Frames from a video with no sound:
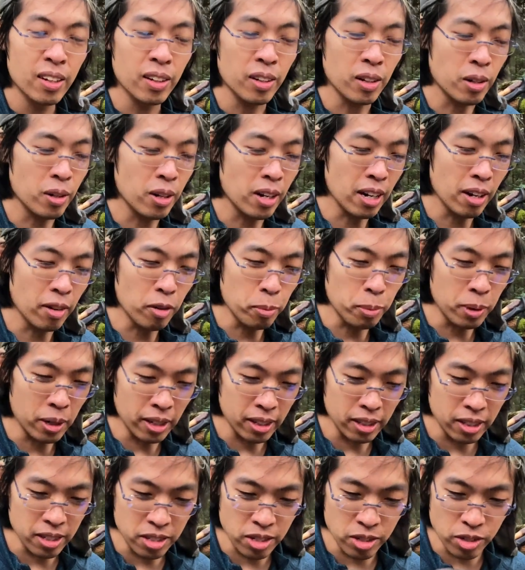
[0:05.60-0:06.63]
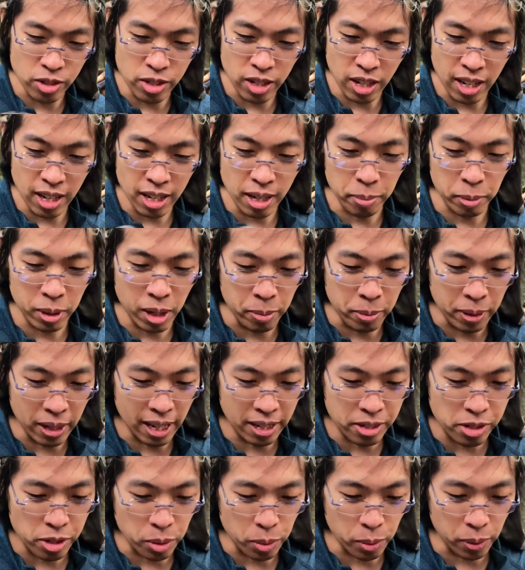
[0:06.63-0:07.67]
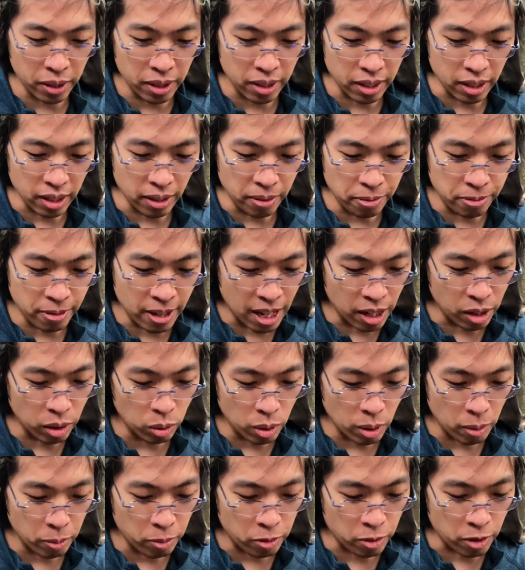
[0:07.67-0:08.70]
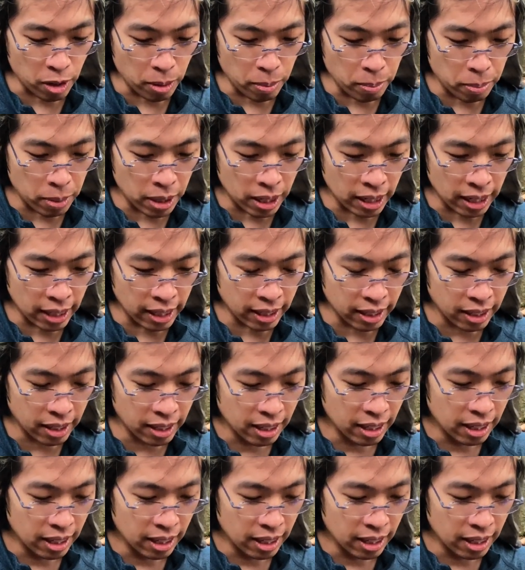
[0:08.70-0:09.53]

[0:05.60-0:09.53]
All right, everybody, this is John. I'm coming at you with a follow-up from my